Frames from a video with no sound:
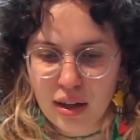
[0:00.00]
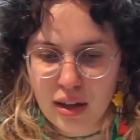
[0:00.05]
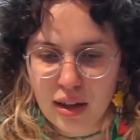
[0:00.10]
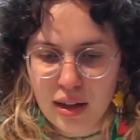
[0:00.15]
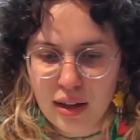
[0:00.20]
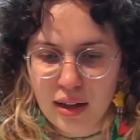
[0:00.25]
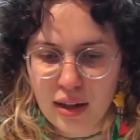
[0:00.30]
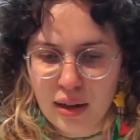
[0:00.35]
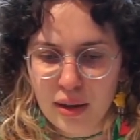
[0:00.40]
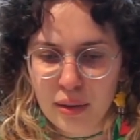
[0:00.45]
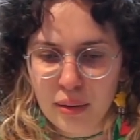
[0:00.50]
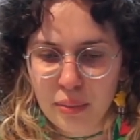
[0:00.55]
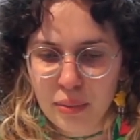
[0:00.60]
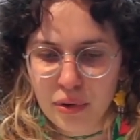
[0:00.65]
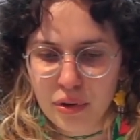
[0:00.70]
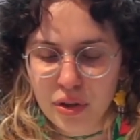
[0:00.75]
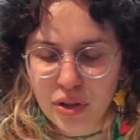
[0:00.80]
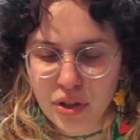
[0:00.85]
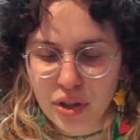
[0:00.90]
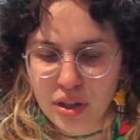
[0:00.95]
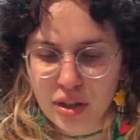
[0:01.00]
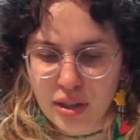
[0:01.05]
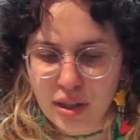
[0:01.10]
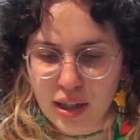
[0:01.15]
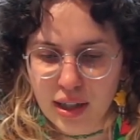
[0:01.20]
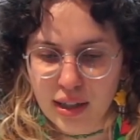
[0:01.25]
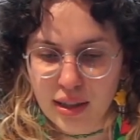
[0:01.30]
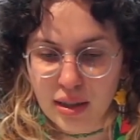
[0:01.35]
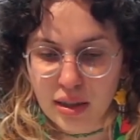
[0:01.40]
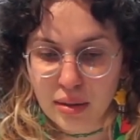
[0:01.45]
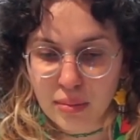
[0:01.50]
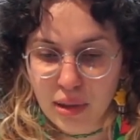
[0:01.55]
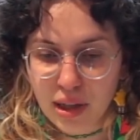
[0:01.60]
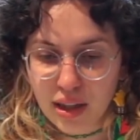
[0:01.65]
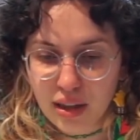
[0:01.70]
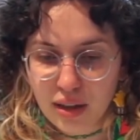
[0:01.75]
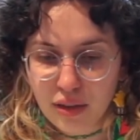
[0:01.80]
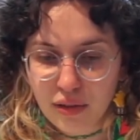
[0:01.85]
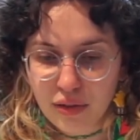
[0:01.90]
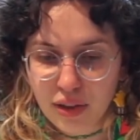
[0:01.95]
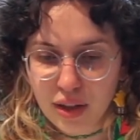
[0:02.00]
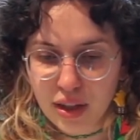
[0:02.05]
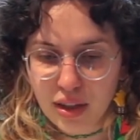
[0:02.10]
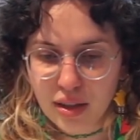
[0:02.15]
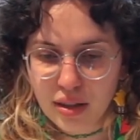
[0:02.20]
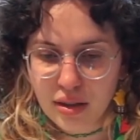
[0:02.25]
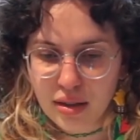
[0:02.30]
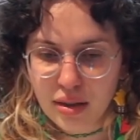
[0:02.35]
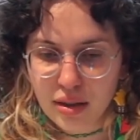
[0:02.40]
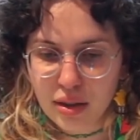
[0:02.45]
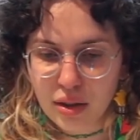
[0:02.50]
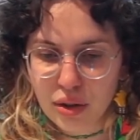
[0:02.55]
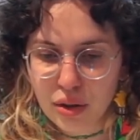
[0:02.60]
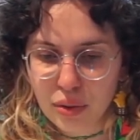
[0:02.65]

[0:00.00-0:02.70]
or just like a smiley face,